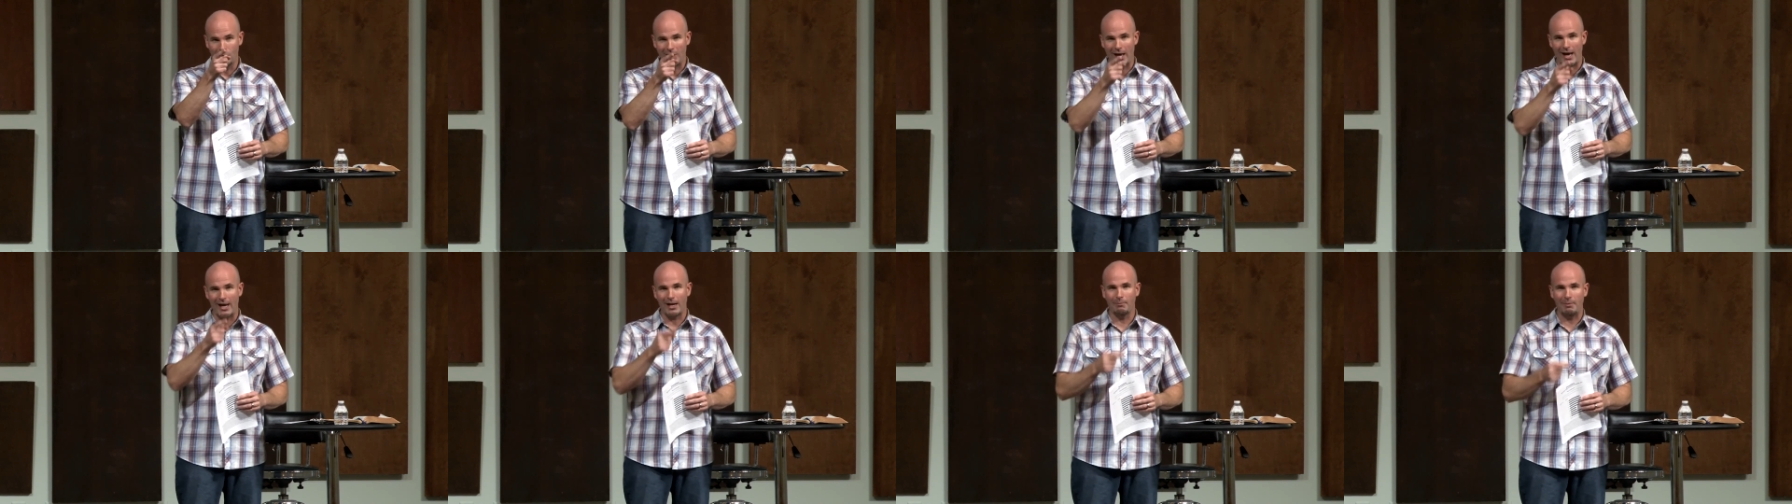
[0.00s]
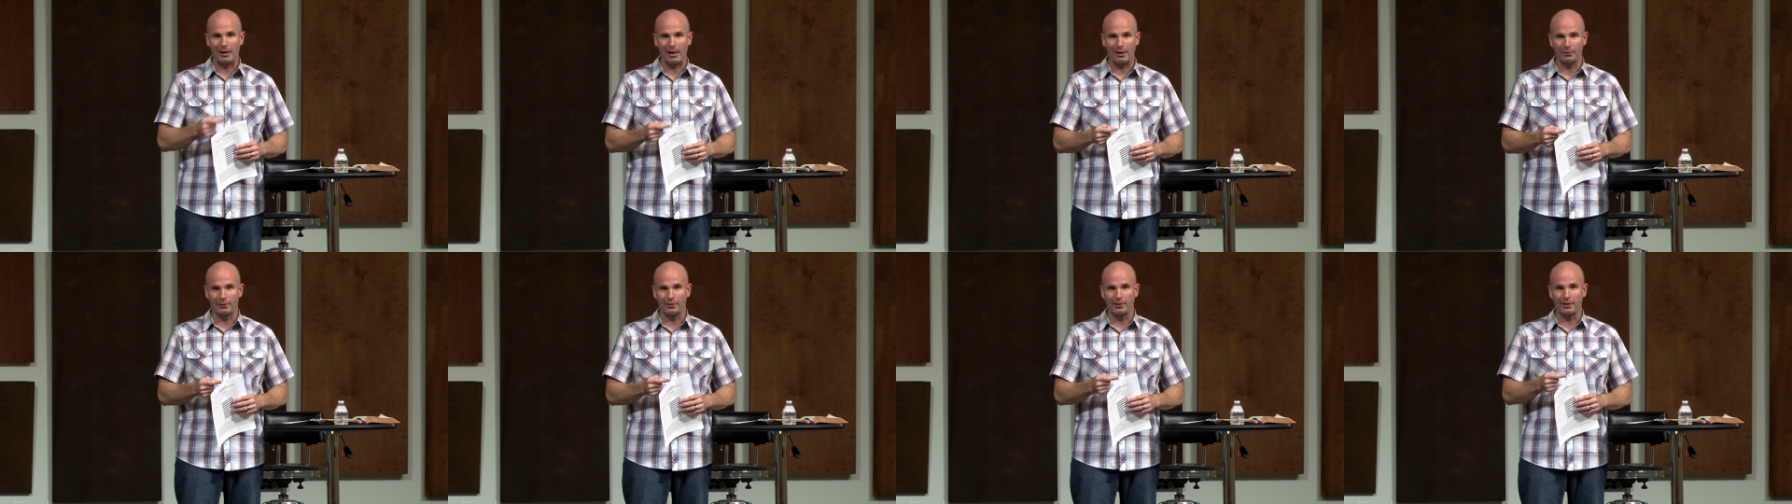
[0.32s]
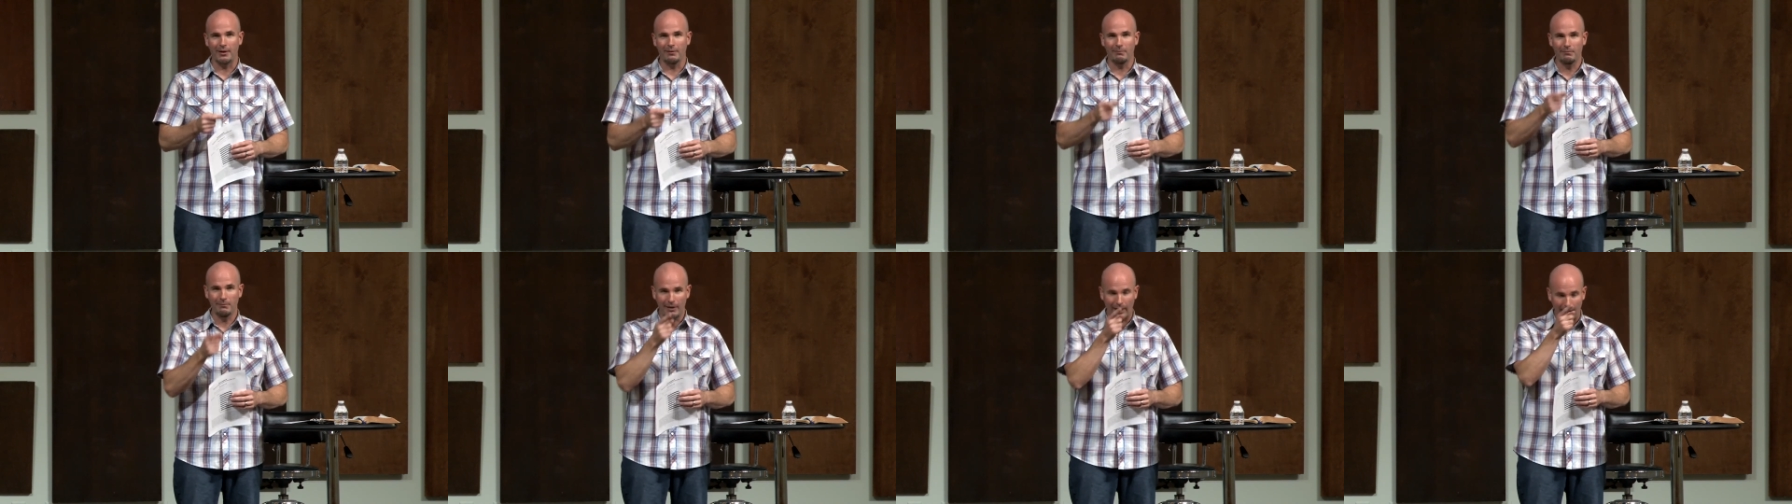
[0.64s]
that about
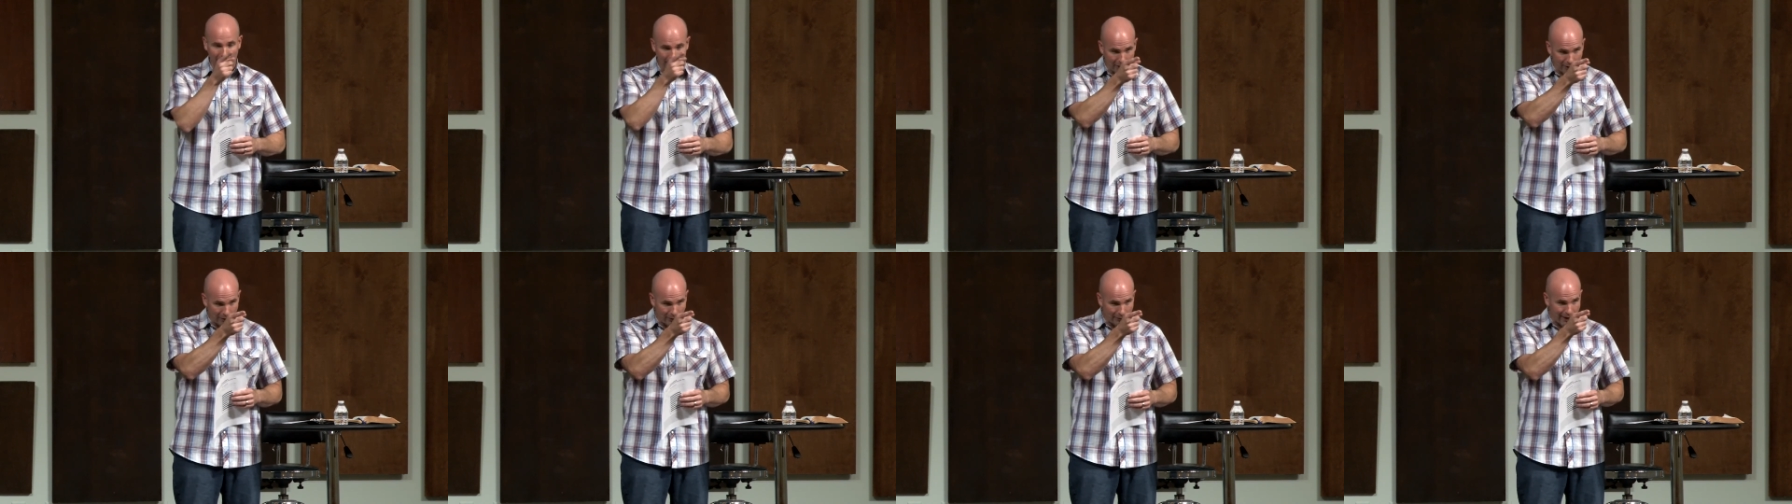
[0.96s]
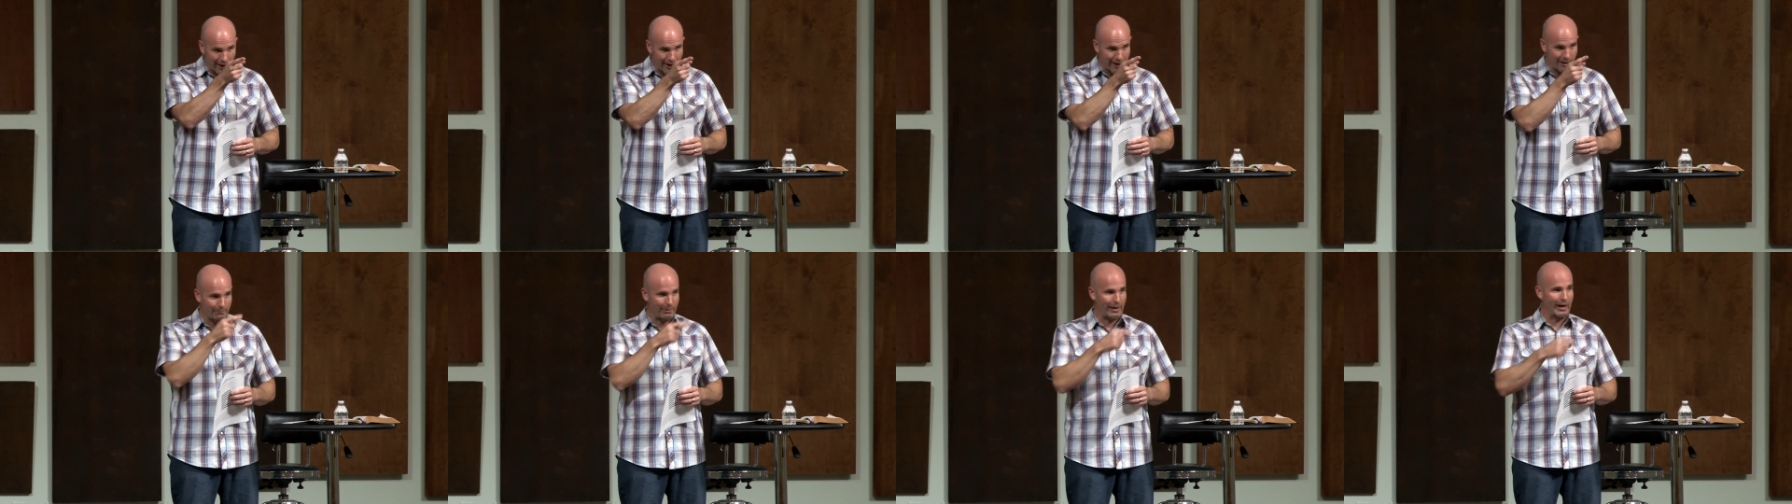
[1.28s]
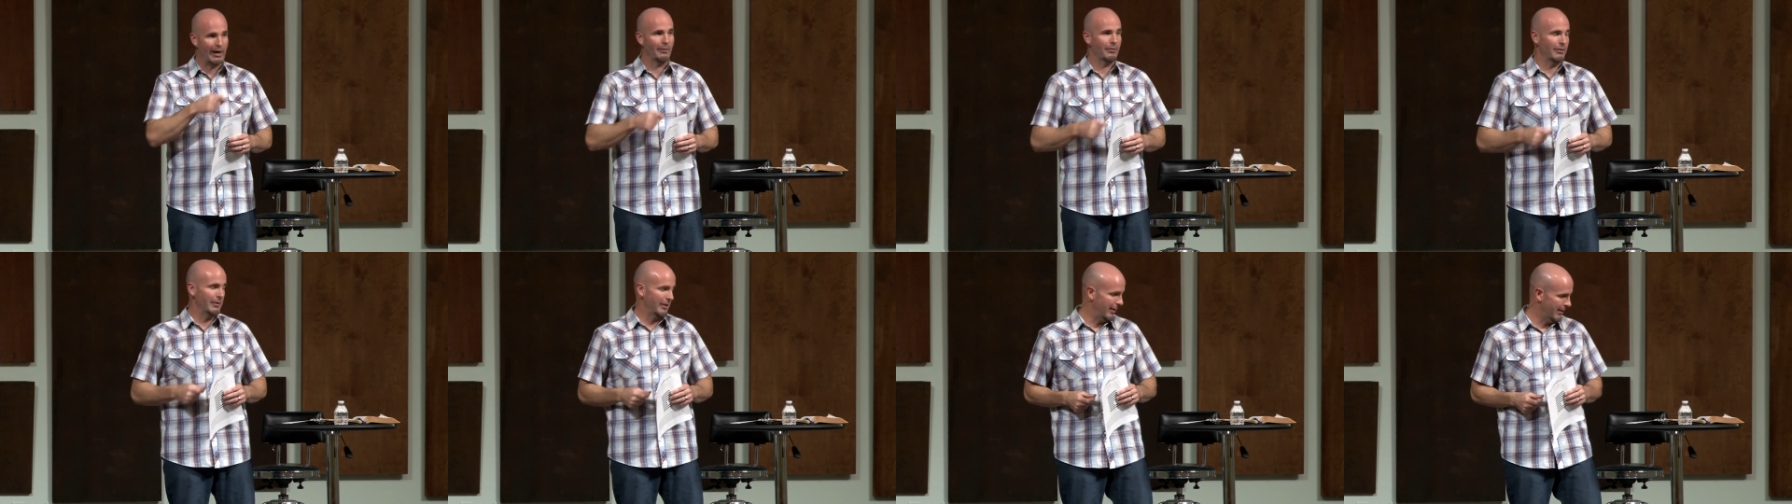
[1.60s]
them, I knew that
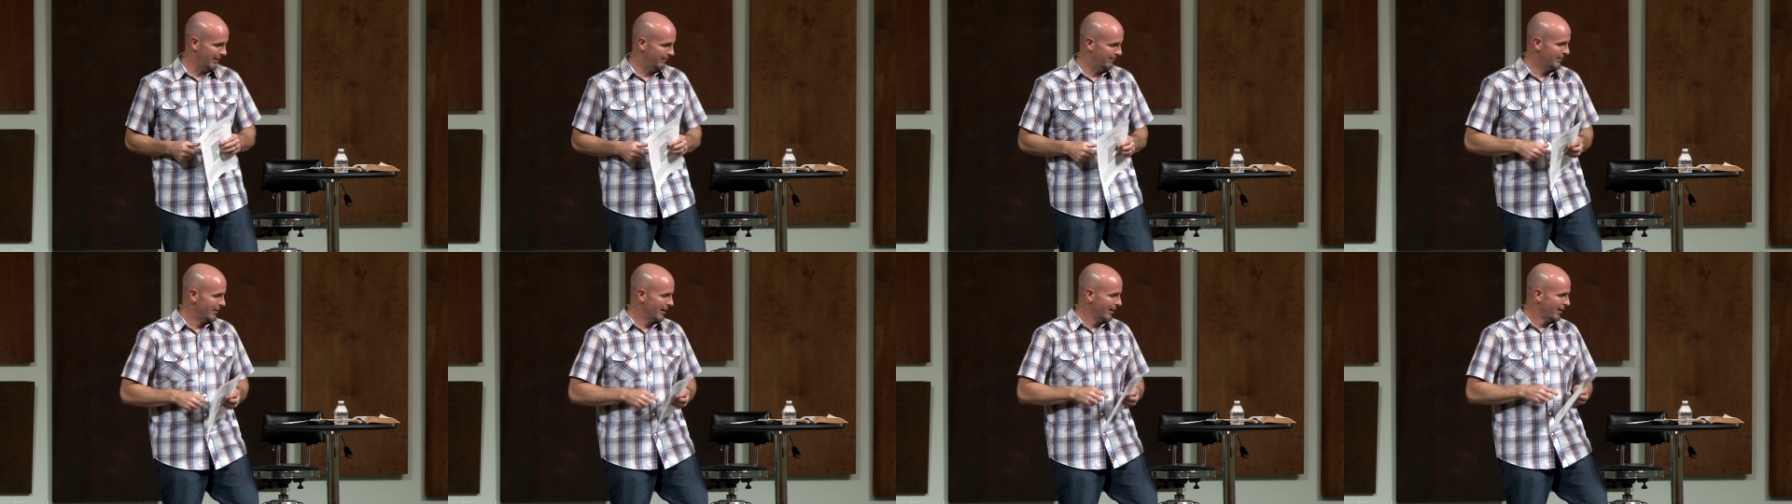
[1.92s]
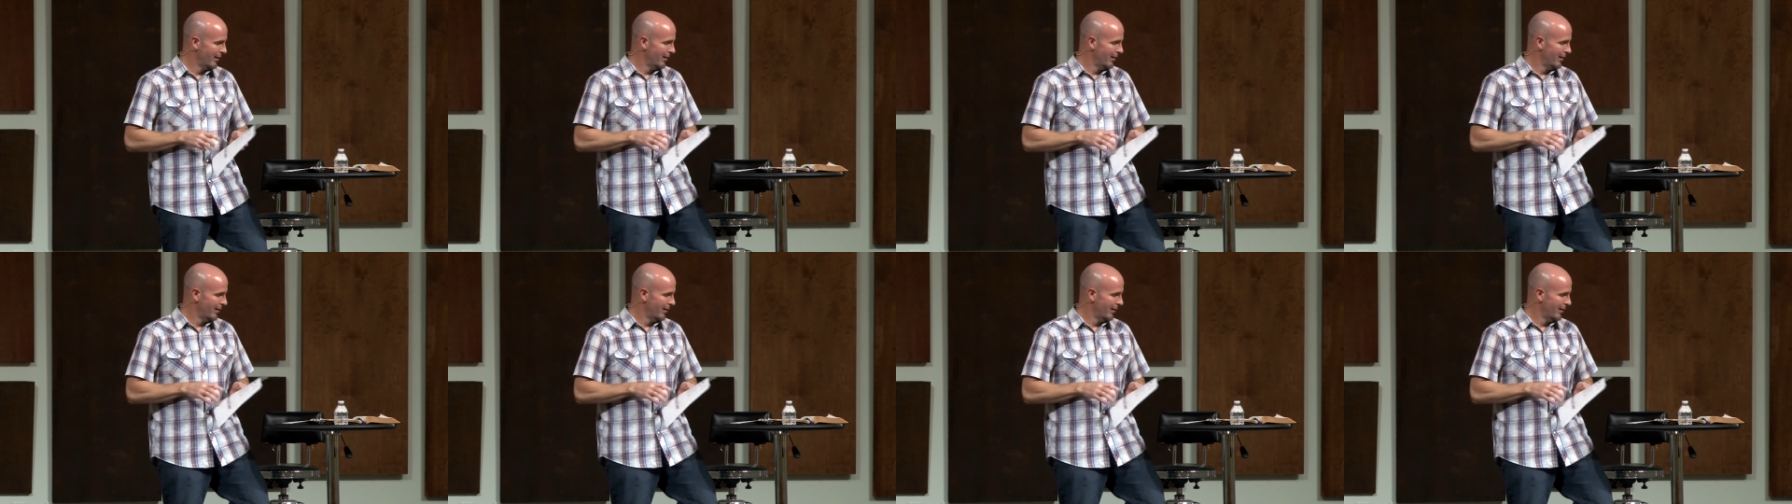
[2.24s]
about them.